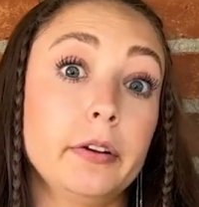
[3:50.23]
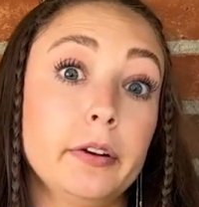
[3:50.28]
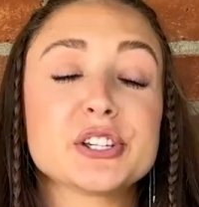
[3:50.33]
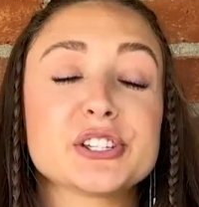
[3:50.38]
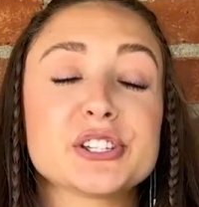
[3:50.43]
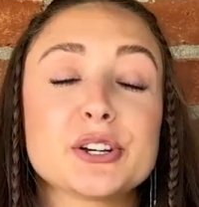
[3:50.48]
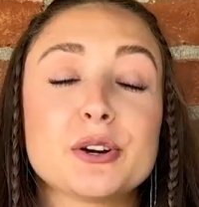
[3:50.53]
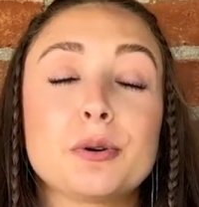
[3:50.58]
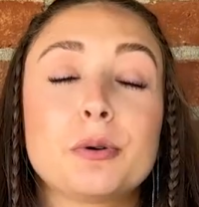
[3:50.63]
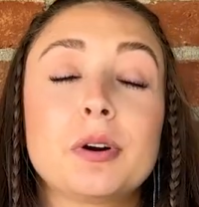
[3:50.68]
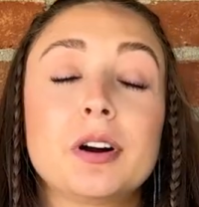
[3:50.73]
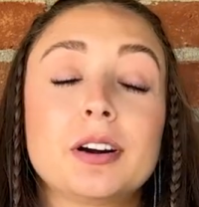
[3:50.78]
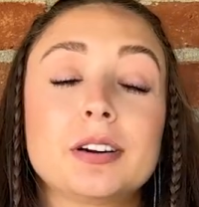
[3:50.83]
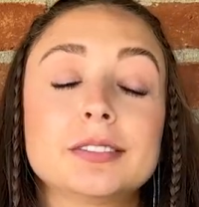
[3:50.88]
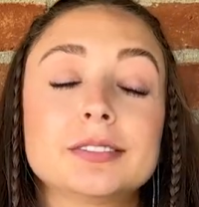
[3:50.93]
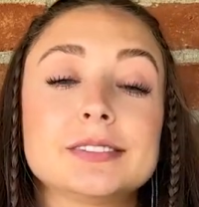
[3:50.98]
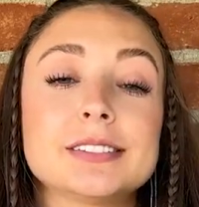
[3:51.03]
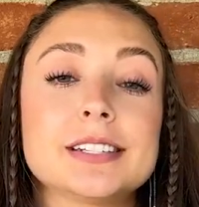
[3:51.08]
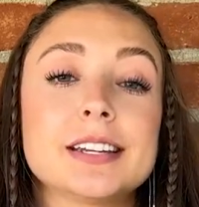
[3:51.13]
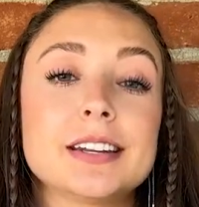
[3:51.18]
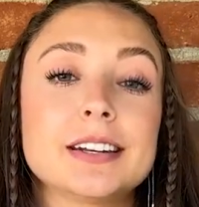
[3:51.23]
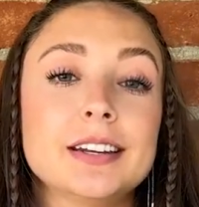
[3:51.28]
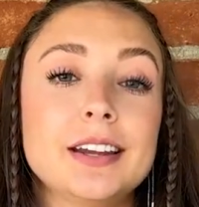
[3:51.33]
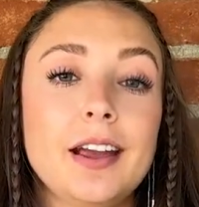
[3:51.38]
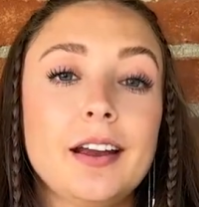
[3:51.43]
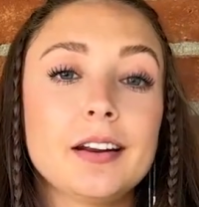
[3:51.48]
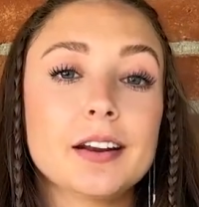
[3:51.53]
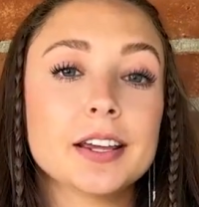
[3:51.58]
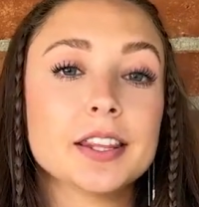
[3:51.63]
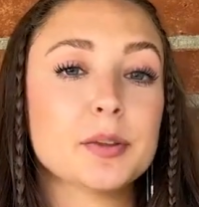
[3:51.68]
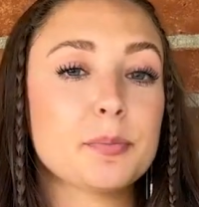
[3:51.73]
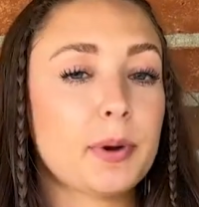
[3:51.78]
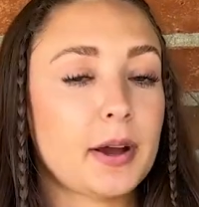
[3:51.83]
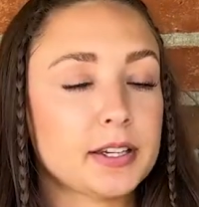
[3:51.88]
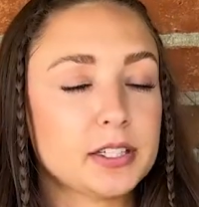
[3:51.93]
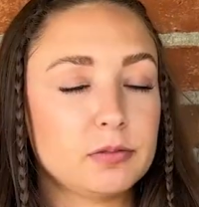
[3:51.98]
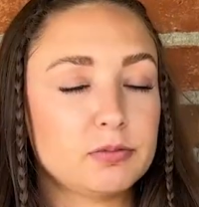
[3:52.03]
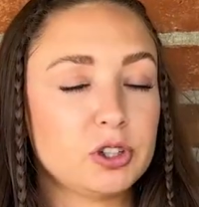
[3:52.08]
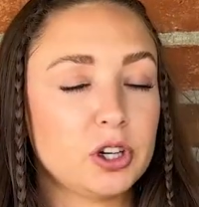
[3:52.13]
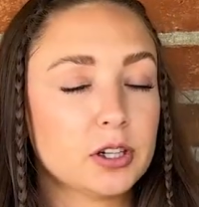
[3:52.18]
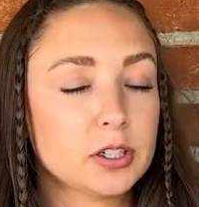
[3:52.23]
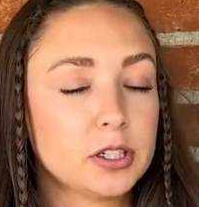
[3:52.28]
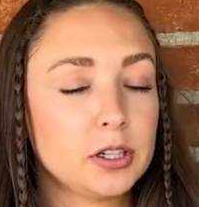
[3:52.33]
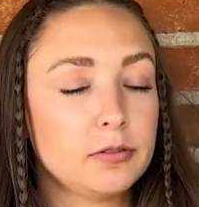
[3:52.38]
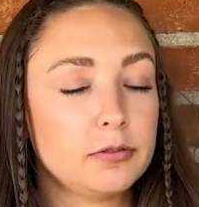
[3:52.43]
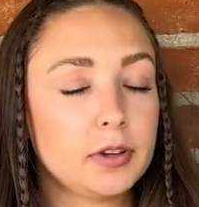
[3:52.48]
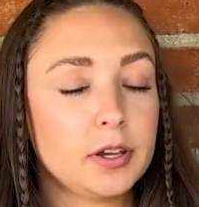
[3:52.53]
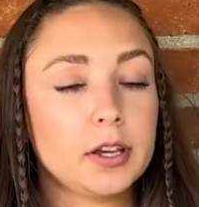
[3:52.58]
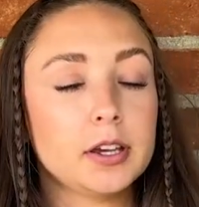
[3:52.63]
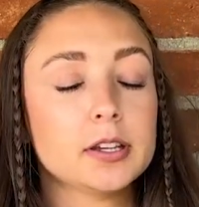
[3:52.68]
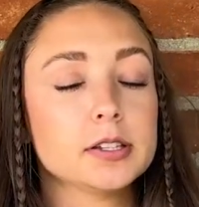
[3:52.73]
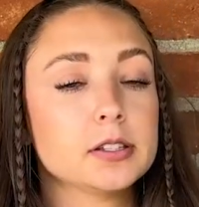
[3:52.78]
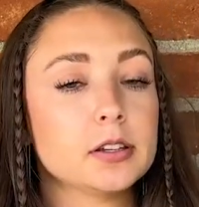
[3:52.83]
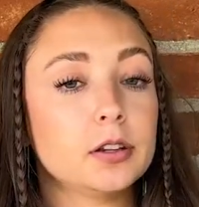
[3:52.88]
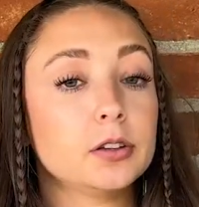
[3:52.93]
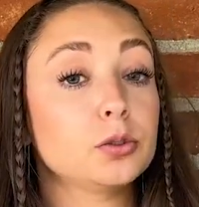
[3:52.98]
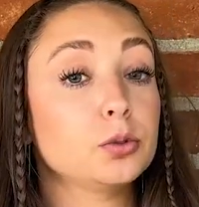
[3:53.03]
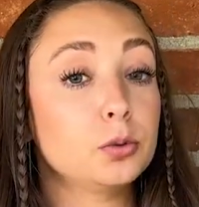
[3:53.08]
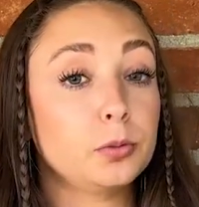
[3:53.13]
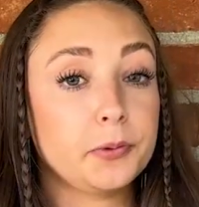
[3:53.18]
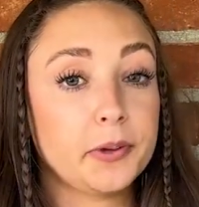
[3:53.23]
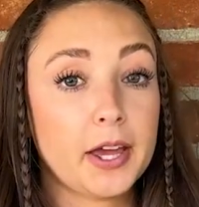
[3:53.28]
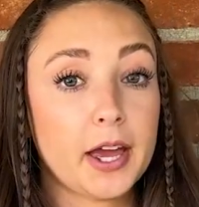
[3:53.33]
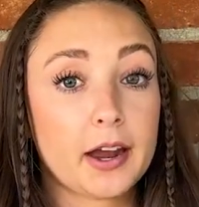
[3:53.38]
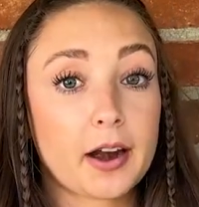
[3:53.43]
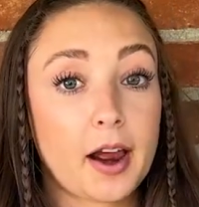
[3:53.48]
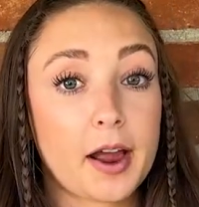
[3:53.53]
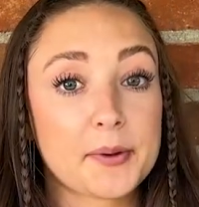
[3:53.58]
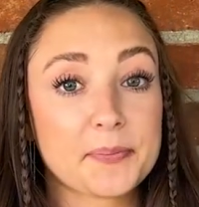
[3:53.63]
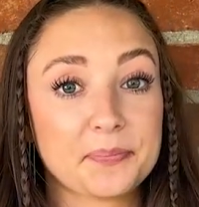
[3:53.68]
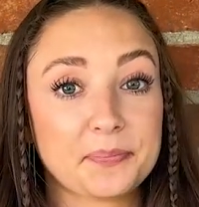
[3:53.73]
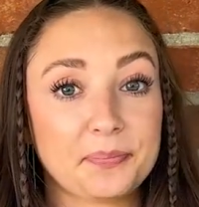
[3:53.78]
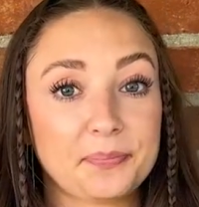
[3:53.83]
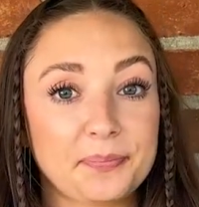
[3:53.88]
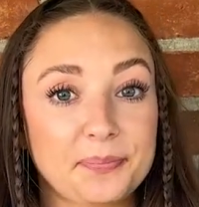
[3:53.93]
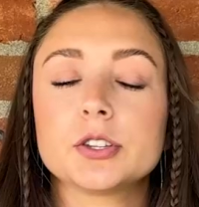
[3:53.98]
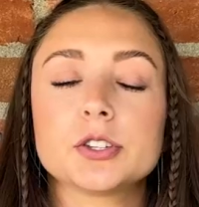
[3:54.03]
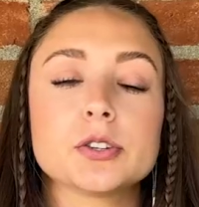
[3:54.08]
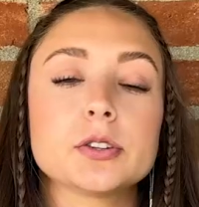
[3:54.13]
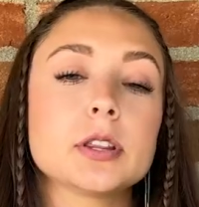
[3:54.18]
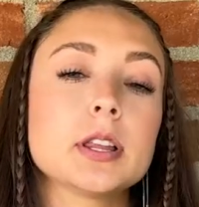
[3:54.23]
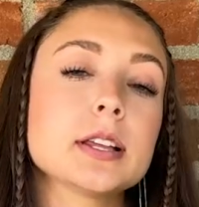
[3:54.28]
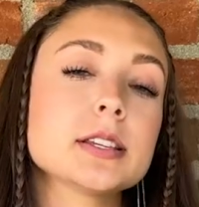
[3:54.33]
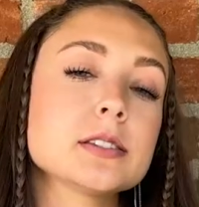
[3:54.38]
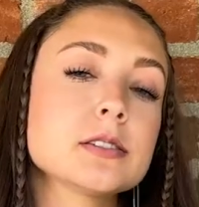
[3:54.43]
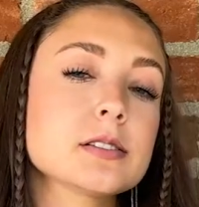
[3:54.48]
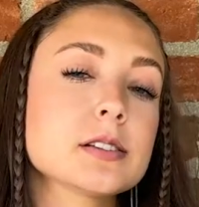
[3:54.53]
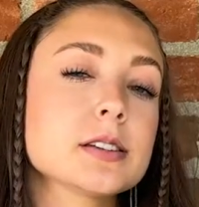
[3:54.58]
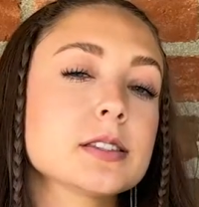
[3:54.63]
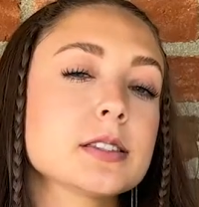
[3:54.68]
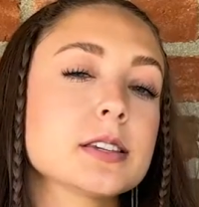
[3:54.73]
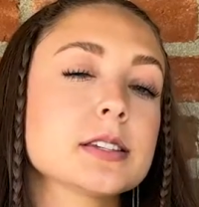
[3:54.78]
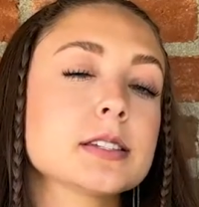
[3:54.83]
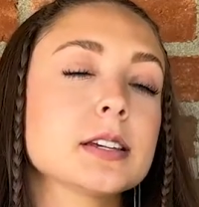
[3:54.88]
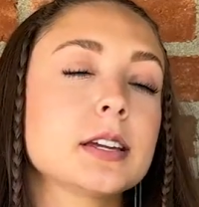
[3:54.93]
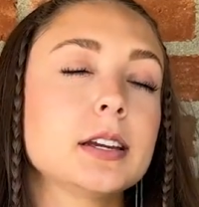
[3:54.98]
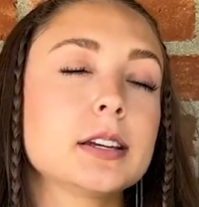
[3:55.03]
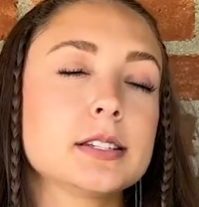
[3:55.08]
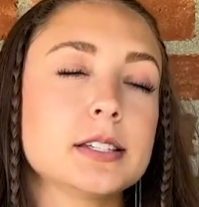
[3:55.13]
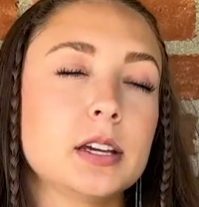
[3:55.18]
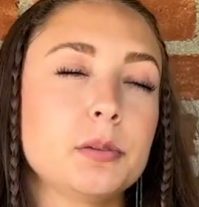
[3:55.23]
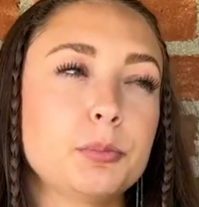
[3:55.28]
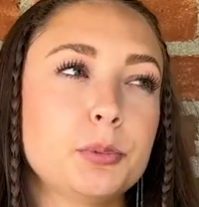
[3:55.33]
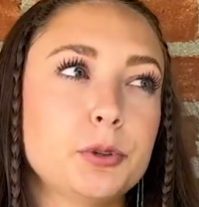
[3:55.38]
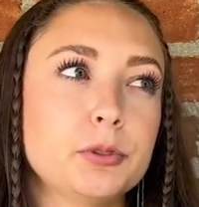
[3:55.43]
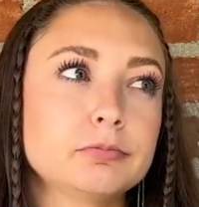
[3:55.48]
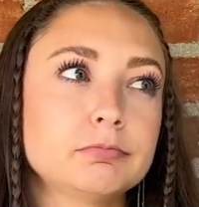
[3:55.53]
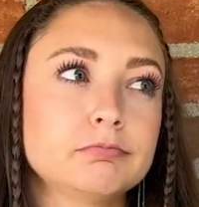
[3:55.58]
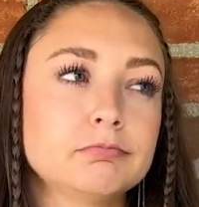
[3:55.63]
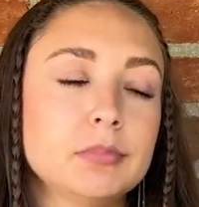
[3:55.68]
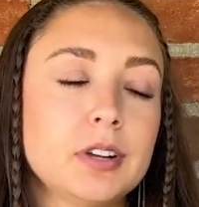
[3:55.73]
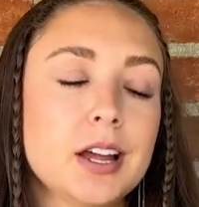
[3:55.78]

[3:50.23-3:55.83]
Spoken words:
So tener in the past subjunctive is tuviera. So let's look at this in example.